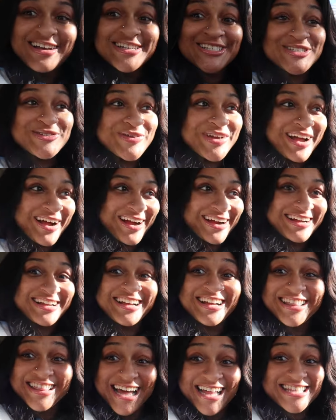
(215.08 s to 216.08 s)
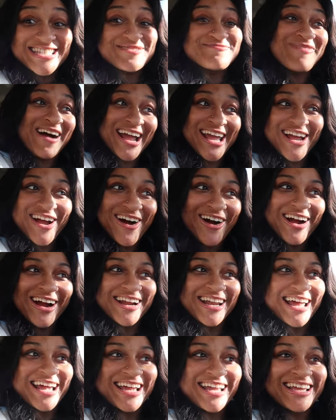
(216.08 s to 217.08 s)
Sweetheart, that's my
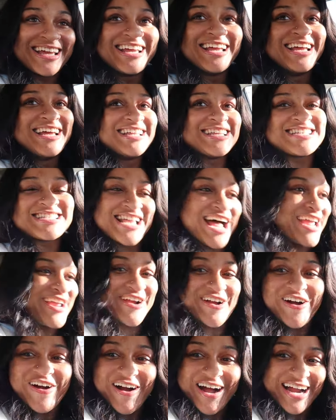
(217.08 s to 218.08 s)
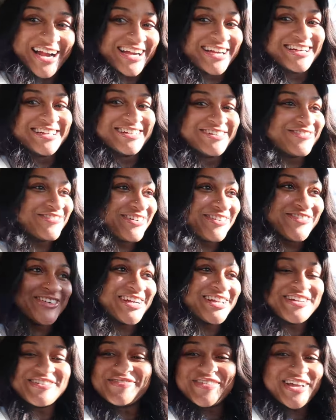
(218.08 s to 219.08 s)
car. Like, it's not your car. What
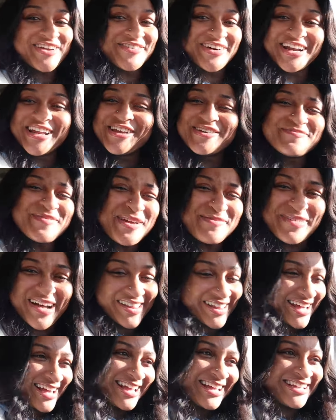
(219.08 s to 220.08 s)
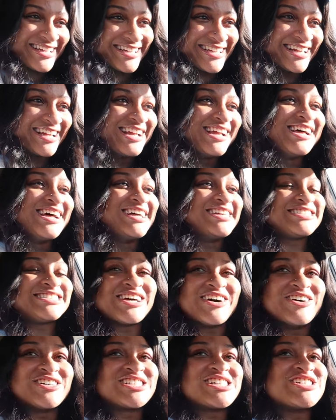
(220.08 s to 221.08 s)
do you mean? What do you mean by that?
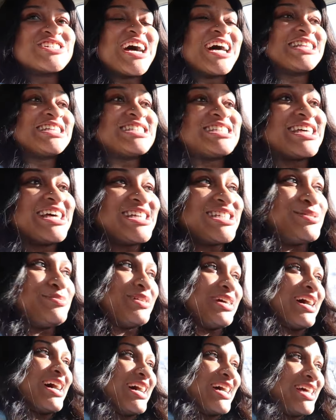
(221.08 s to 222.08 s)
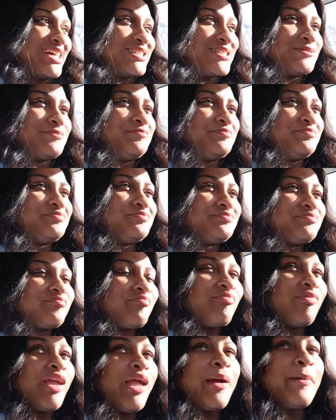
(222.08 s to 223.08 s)
So she tried to test me, guys.
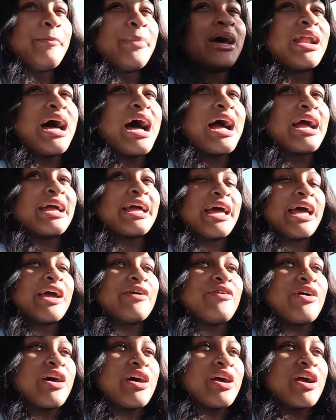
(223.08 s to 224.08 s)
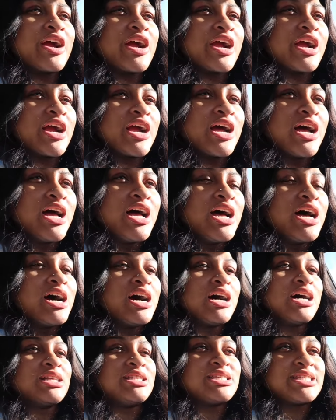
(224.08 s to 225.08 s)
But I gave her
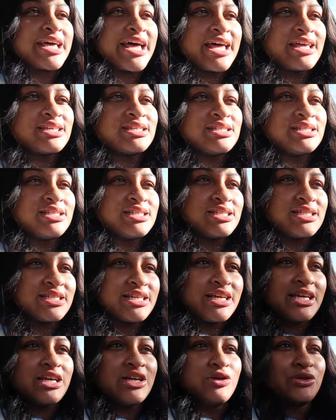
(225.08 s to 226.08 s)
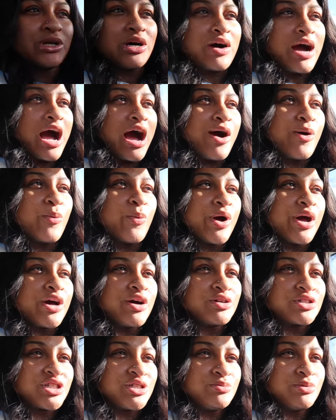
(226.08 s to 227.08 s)
a test to see, you know, how
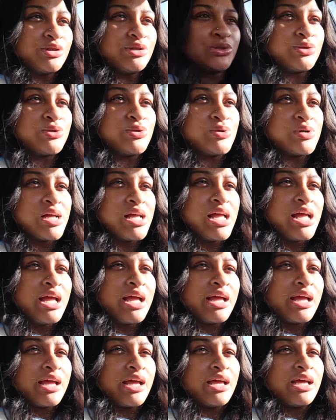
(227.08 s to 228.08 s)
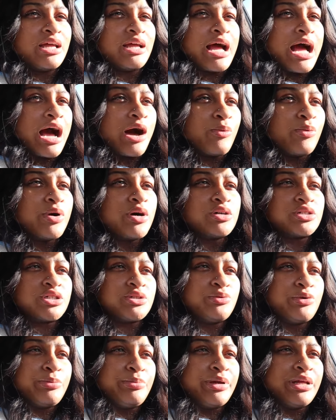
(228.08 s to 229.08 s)
well she would do and how well she
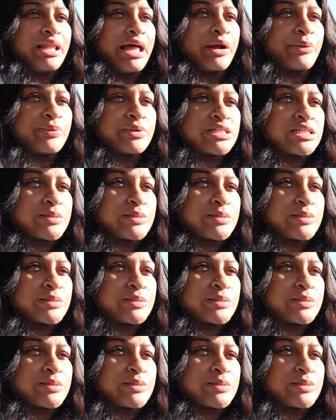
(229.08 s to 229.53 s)
would be like